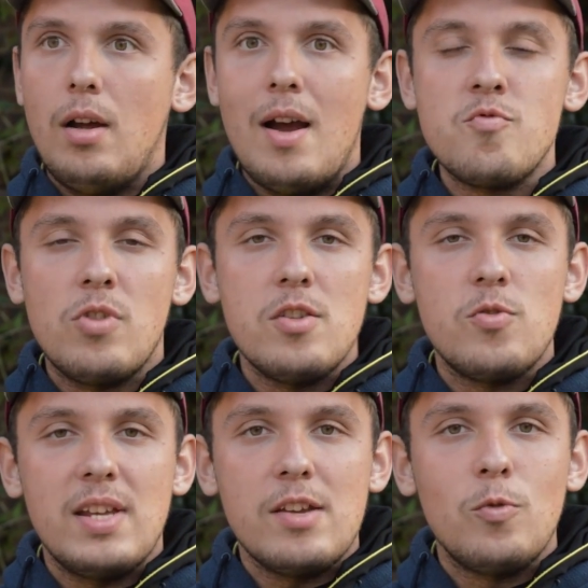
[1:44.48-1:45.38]
I'm trying
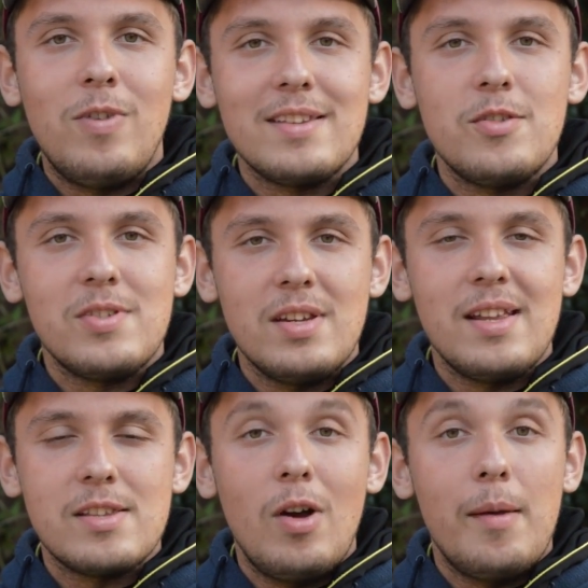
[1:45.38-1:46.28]
to say too fast, you see,
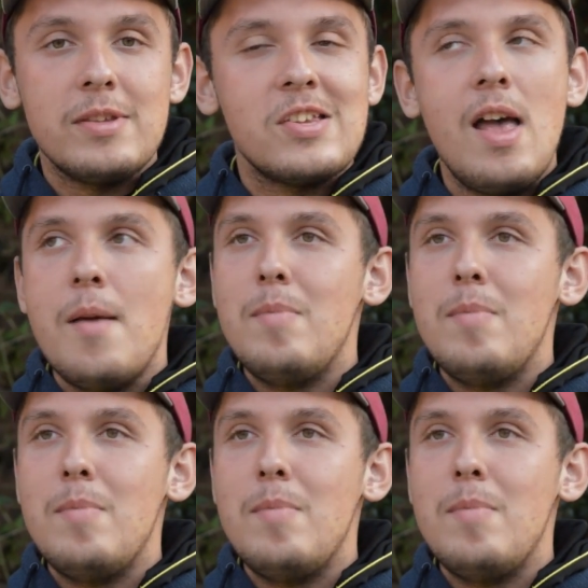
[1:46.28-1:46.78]
that's what happens.